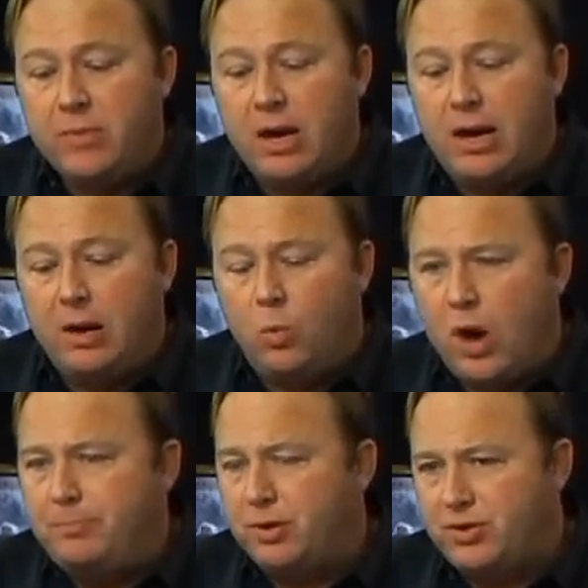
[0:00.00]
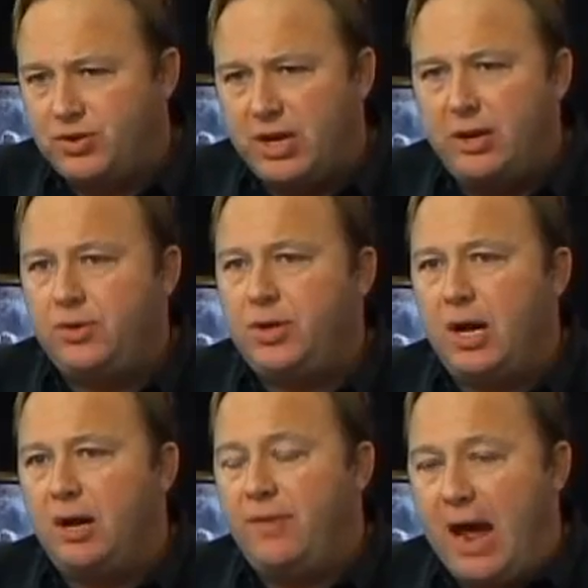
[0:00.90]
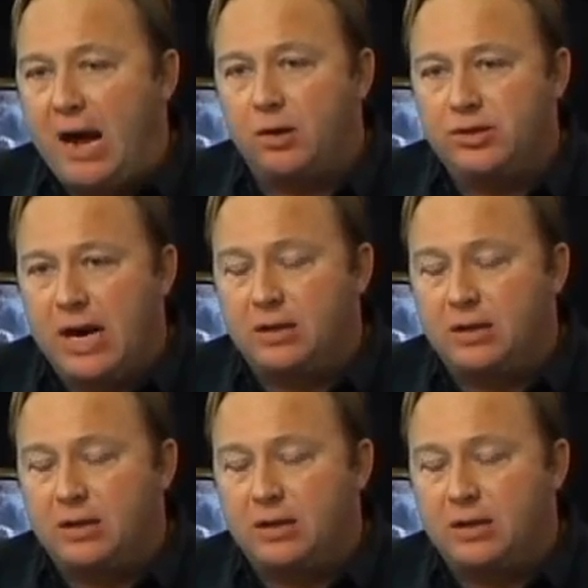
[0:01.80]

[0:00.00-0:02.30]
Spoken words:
What percentage of hackers